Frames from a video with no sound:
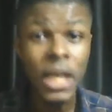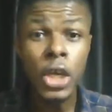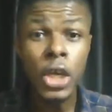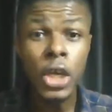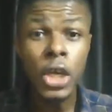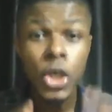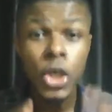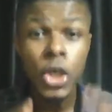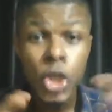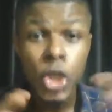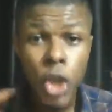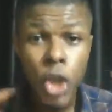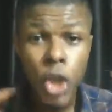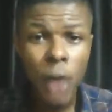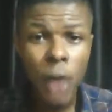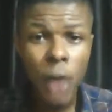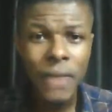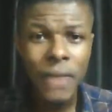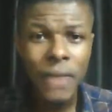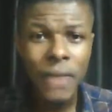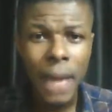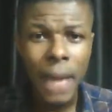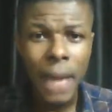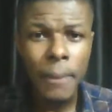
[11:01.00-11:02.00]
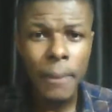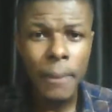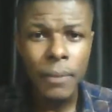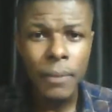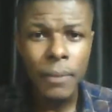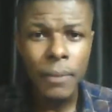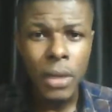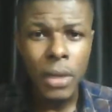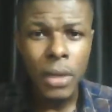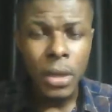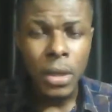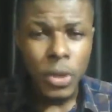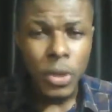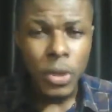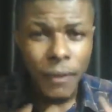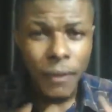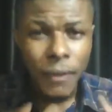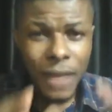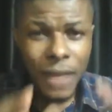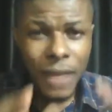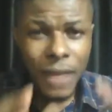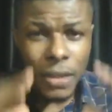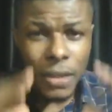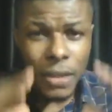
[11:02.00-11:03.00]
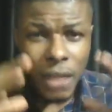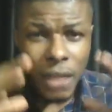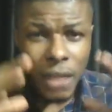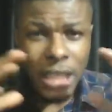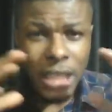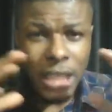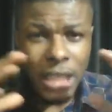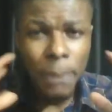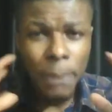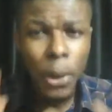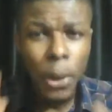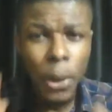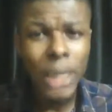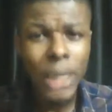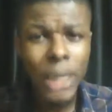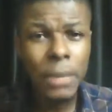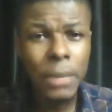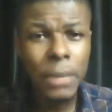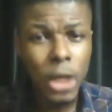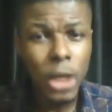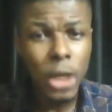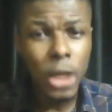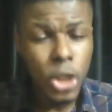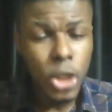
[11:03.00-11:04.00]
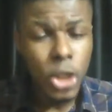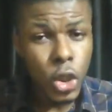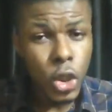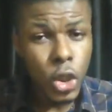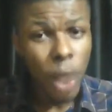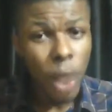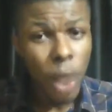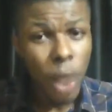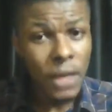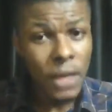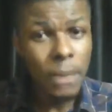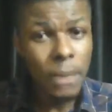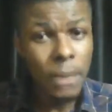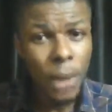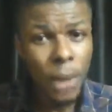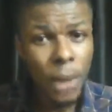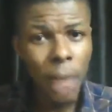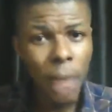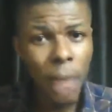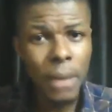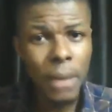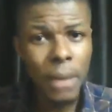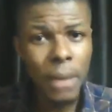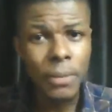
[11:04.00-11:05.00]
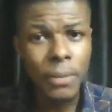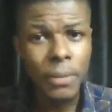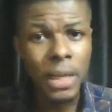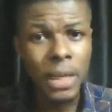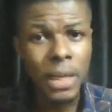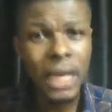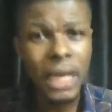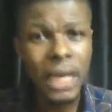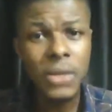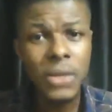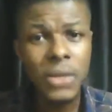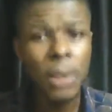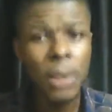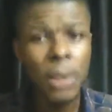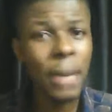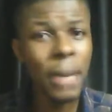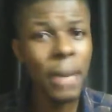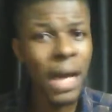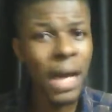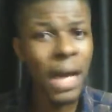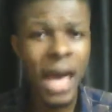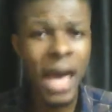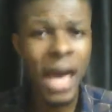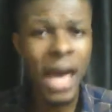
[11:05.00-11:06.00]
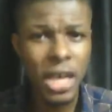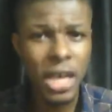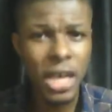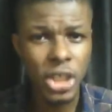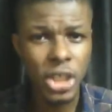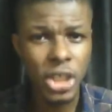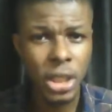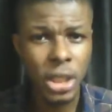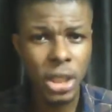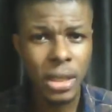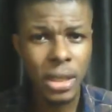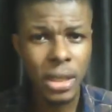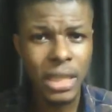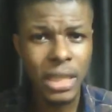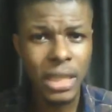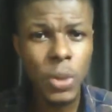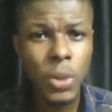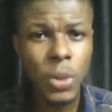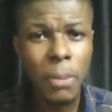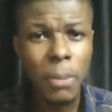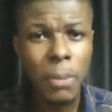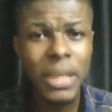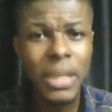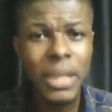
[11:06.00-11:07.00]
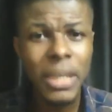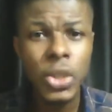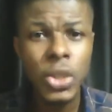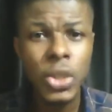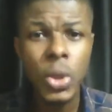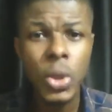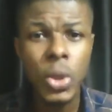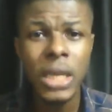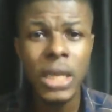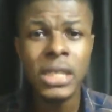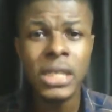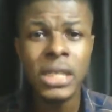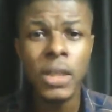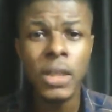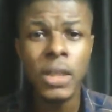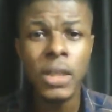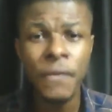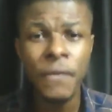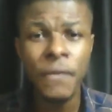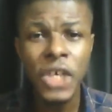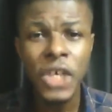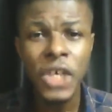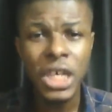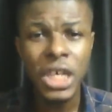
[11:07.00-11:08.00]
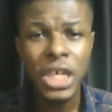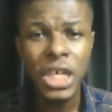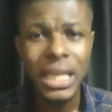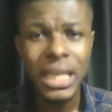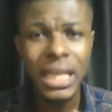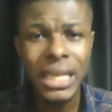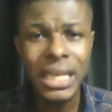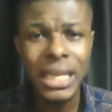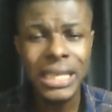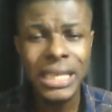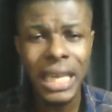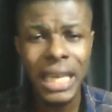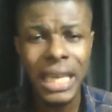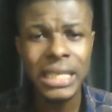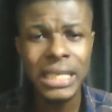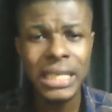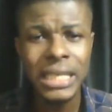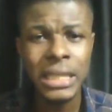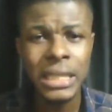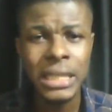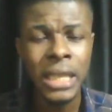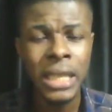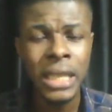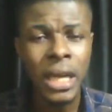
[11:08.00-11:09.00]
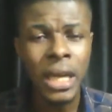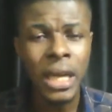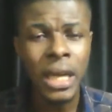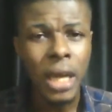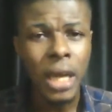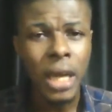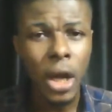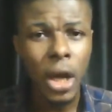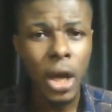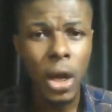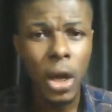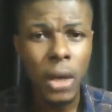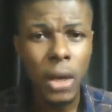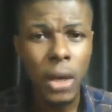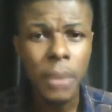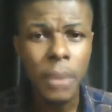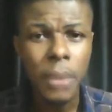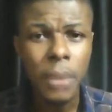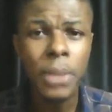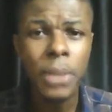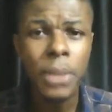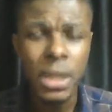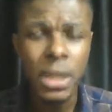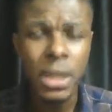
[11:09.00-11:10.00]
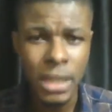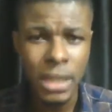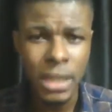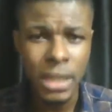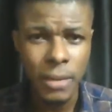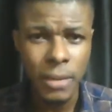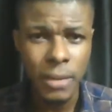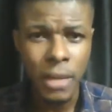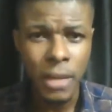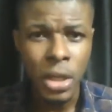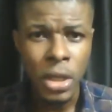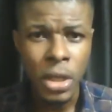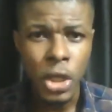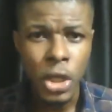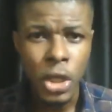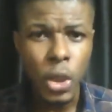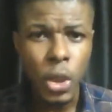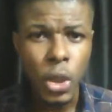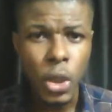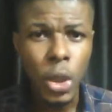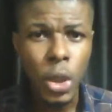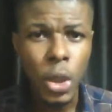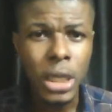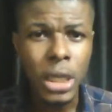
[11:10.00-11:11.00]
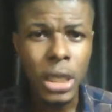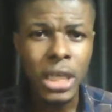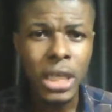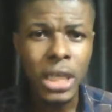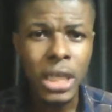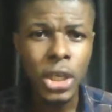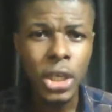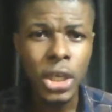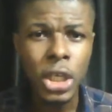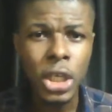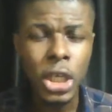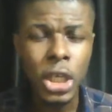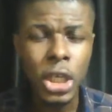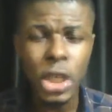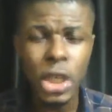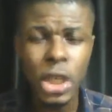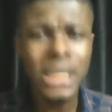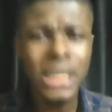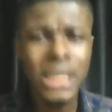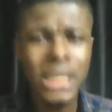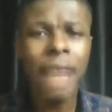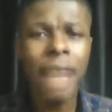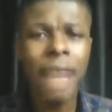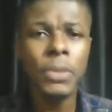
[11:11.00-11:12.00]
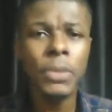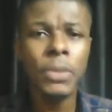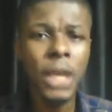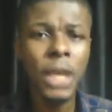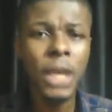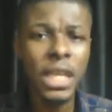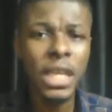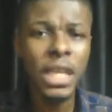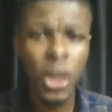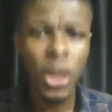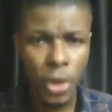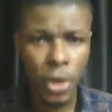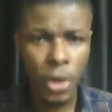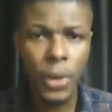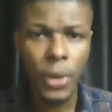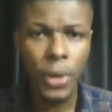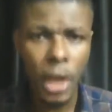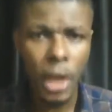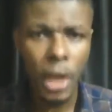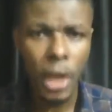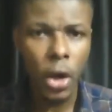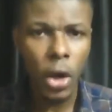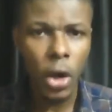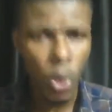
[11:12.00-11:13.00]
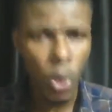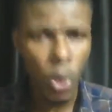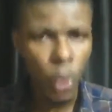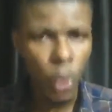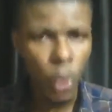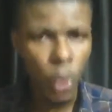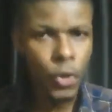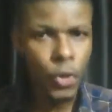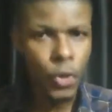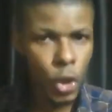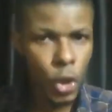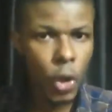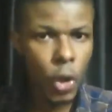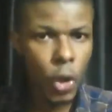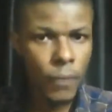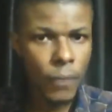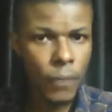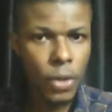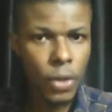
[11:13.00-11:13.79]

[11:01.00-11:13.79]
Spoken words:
solve them, to effectively deploy them in solving the problem, gives you a better edge. That's what makes you a sufficiently intelligent person. So it doesn't have to be either your career or your